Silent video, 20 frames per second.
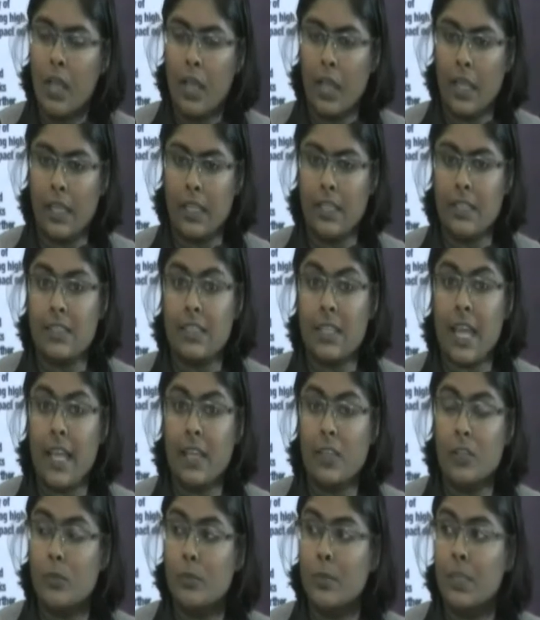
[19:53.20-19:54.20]
it is
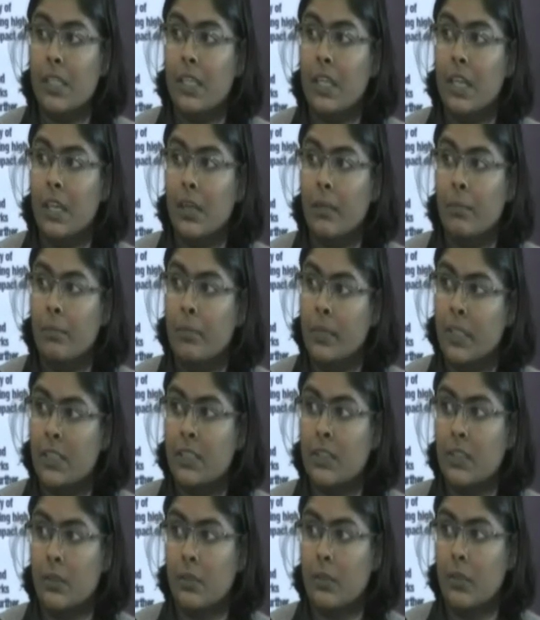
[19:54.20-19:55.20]
like to be a
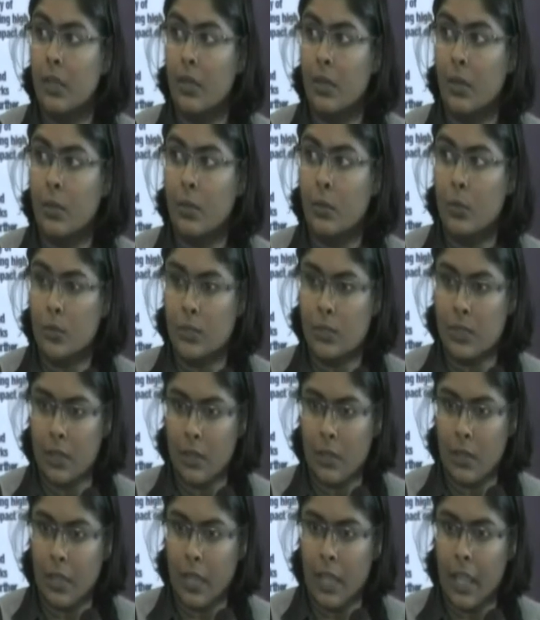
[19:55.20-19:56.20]
person who's
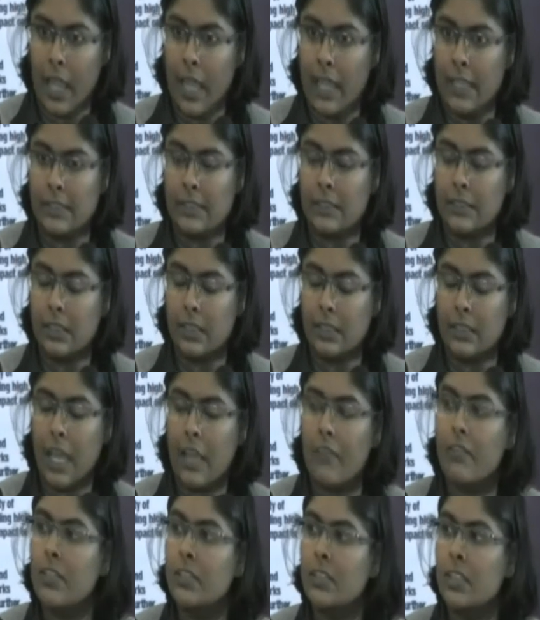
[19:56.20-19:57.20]
has a
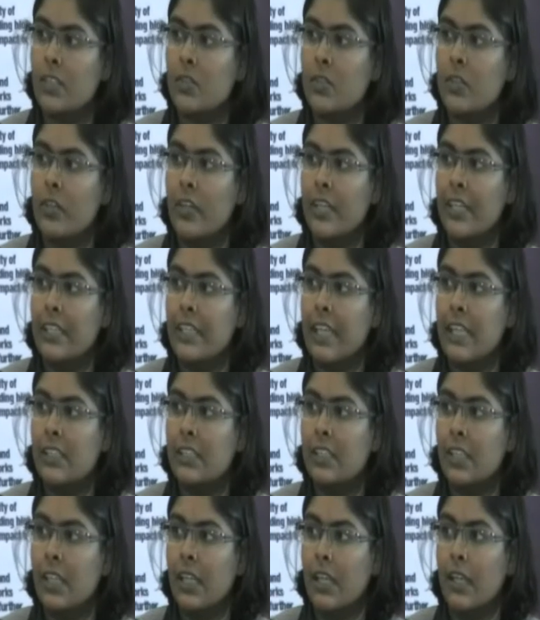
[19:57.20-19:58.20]
diverse sexual
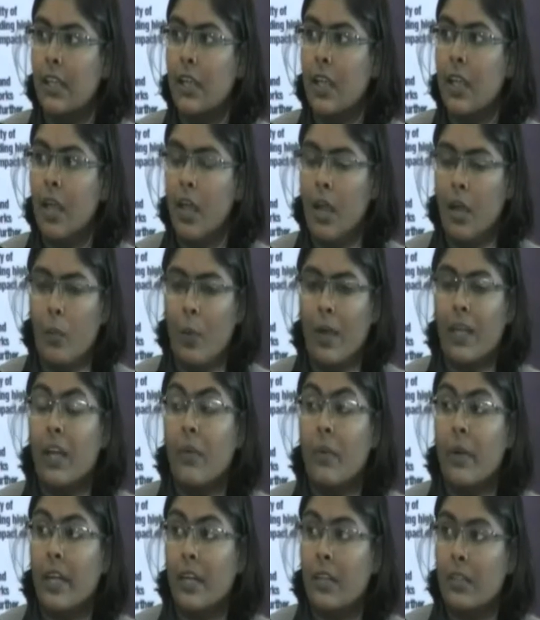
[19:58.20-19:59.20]
orientation and what
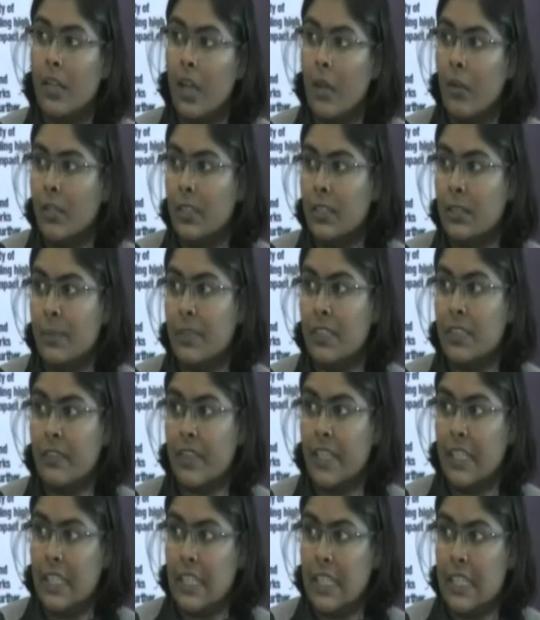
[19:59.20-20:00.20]
our
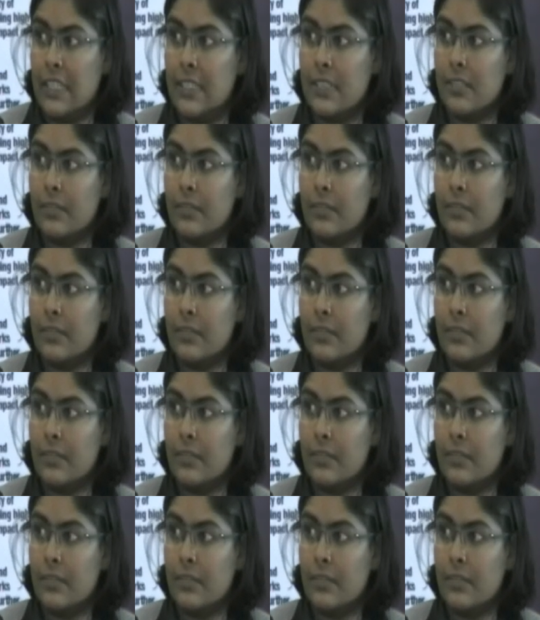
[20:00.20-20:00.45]
specific needs.